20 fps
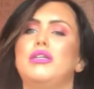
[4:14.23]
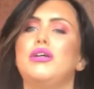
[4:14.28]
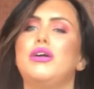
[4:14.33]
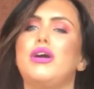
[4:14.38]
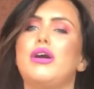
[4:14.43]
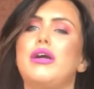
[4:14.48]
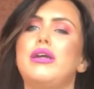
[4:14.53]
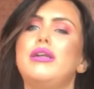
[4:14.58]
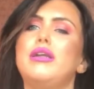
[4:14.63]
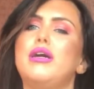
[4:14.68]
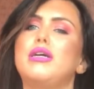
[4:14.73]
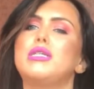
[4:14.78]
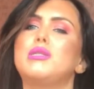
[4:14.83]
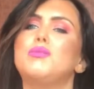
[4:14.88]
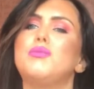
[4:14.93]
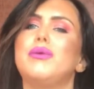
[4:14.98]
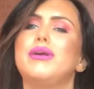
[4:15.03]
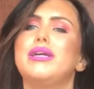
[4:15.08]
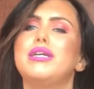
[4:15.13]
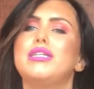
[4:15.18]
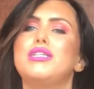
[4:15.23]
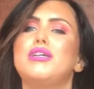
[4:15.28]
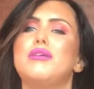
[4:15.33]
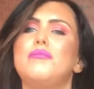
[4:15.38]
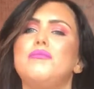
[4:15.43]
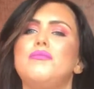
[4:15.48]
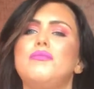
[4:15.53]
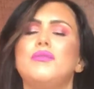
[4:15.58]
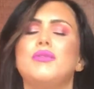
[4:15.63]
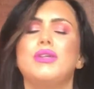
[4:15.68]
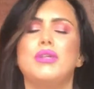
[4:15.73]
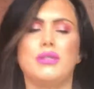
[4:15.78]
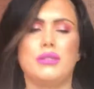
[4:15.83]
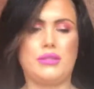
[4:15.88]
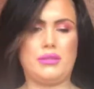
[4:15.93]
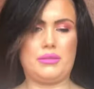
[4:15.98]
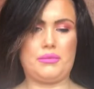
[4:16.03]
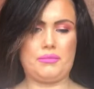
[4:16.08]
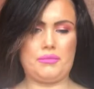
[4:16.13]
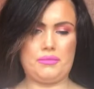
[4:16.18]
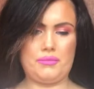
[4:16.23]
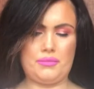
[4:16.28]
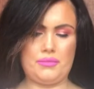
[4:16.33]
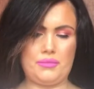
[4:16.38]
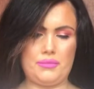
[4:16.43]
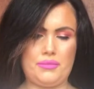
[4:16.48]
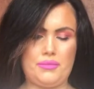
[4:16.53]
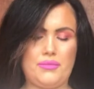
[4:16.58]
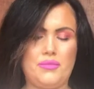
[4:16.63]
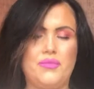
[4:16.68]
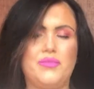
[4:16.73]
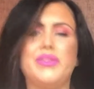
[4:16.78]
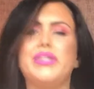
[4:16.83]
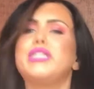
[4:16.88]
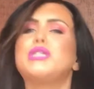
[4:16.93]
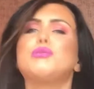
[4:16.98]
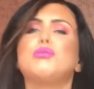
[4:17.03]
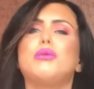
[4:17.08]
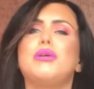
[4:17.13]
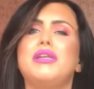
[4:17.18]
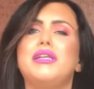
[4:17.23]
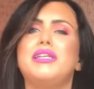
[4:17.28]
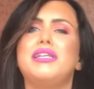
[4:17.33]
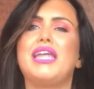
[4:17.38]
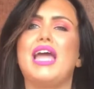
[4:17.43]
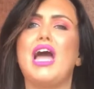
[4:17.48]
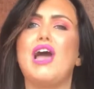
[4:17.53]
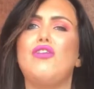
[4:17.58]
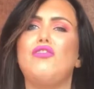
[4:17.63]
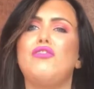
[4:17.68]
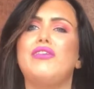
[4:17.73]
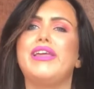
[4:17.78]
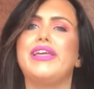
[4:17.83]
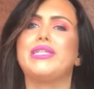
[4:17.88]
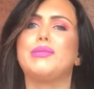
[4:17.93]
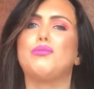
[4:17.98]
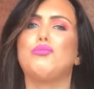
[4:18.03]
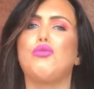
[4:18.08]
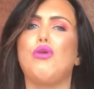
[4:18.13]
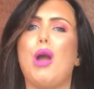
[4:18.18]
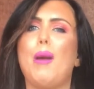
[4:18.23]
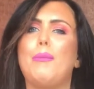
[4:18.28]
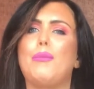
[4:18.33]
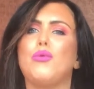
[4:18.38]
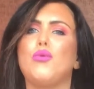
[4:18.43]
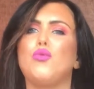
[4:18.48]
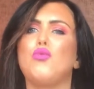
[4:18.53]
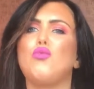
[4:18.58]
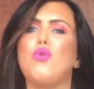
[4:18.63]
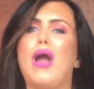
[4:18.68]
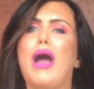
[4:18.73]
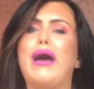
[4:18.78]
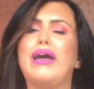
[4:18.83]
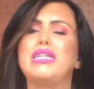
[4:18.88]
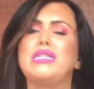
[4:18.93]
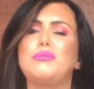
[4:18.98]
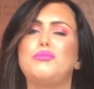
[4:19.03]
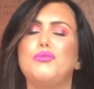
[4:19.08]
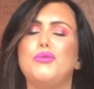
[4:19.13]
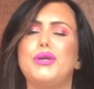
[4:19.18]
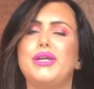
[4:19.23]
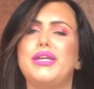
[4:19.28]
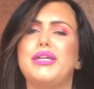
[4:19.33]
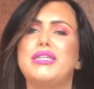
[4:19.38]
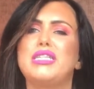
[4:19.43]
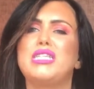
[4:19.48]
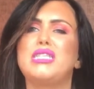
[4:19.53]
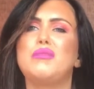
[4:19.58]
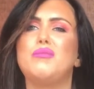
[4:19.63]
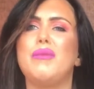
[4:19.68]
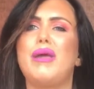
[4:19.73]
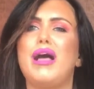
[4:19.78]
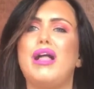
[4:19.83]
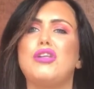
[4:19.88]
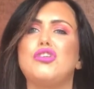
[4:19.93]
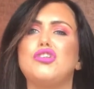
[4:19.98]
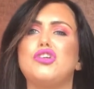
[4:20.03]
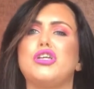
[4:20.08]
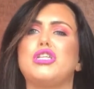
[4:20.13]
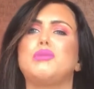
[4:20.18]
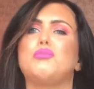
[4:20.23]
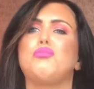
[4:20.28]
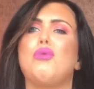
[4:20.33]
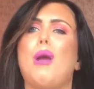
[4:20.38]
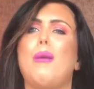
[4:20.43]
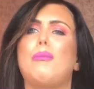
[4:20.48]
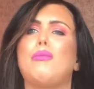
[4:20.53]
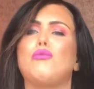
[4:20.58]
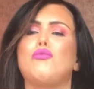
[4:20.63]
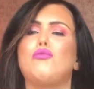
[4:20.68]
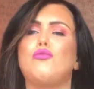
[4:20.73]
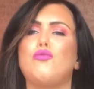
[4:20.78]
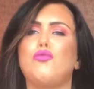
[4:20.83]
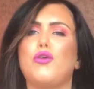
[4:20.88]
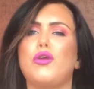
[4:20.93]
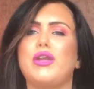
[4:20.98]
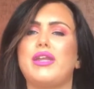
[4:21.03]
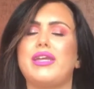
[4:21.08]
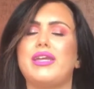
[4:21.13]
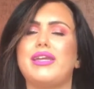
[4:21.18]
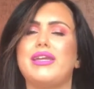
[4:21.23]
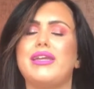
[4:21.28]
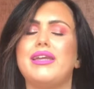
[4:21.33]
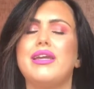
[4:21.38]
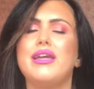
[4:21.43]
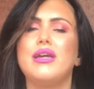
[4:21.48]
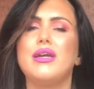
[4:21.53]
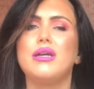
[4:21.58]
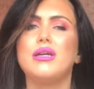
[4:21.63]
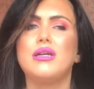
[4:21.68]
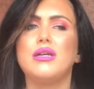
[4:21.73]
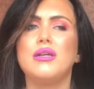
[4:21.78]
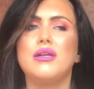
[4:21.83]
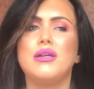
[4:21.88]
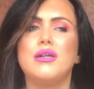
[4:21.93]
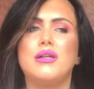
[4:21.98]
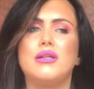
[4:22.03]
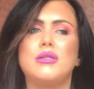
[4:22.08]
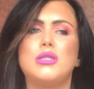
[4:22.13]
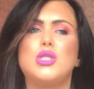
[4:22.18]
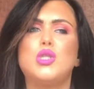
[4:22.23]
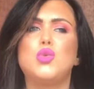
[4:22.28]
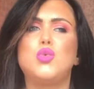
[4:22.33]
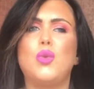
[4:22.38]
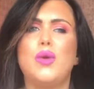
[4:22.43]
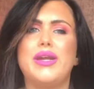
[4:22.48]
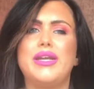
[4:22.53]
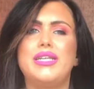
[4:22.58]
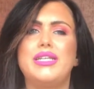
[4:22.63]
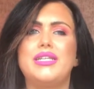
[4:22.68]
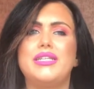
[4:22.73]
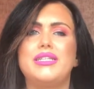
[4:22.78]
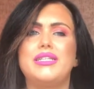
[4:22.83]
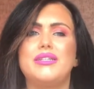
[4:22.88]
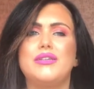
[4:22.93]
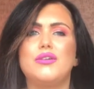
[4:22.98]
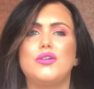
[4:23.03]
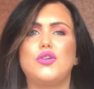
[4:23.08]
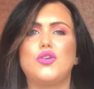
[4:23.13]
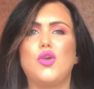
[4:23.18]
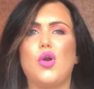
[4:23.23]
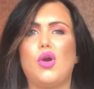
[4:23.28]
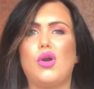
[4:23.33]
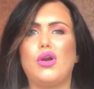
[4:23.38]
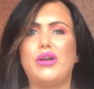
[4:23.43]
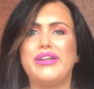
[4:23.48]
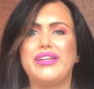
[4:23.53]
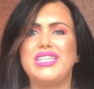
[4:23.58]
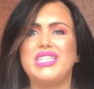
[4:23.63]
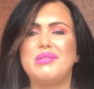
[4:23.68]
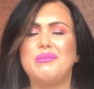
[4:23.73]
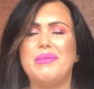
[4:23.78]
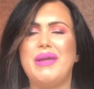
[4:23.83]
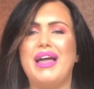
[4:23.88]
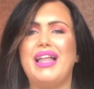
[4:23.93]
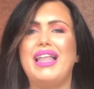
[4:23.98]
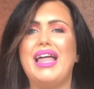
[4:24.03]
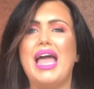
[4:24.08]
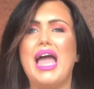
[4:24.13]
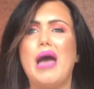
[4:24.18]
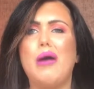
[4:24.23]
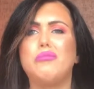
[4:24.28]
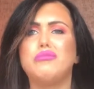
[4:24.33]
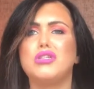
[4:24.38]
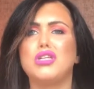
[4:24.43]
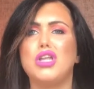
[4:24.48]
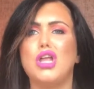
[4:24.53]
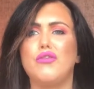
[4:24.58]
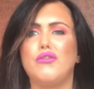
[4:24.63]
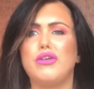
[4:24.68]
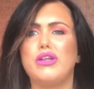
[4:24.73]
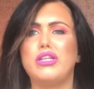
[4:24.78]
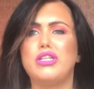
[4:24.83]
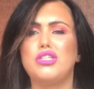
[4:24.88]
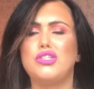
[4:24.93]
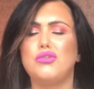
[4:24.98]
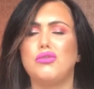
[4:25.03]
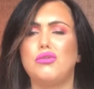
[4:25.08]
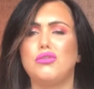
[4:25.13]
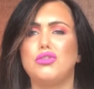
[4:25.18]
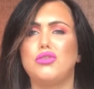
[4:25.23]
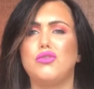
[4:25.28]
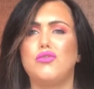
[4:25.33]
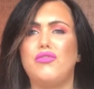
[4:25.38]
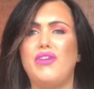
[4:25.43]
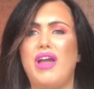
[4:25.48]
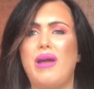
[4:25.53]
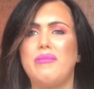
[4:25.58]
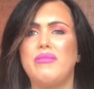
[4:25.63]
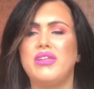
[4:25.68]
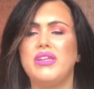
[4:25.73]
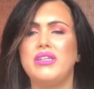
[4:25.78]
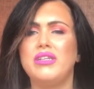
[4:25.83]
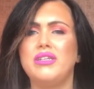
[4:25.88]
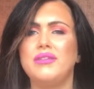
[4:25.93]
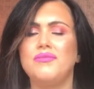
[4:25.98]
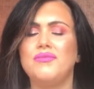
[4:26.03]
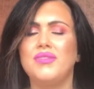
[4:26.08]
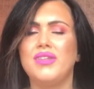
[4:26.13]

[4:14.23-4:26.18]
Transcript: town, I'll spray some. This one definitely is a proper raspberry smell to it, it's proper fruity, sweet, girly smell. I absolutely love it. It's so, so feminine.